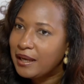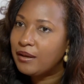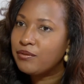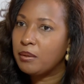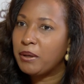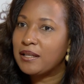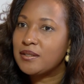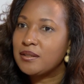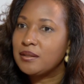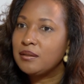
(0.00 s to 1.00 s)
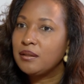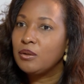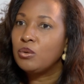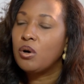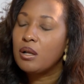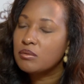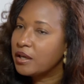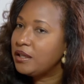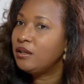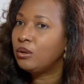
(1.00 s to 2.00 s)
have capacity, who are
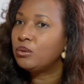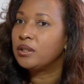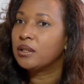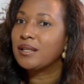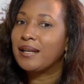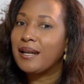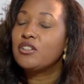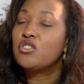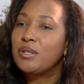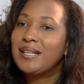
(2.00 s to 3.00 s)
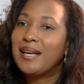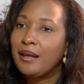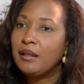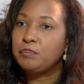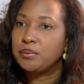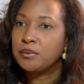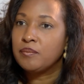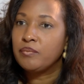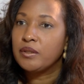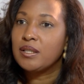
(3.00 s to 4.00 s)
already out there, can actually help
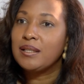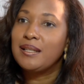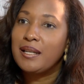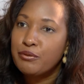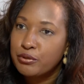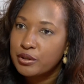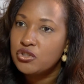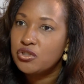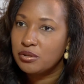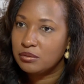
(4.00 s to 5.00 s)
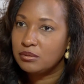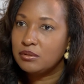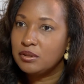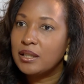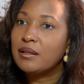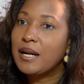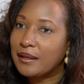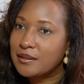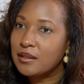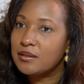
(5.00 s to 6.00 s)
to leverage their
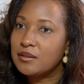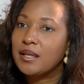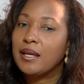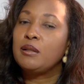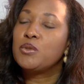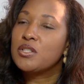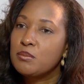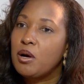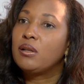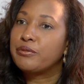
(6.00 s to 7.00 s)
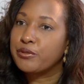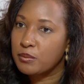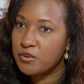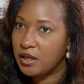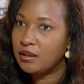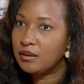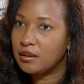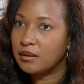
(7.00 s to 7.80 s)
access to help the smaller firms get there.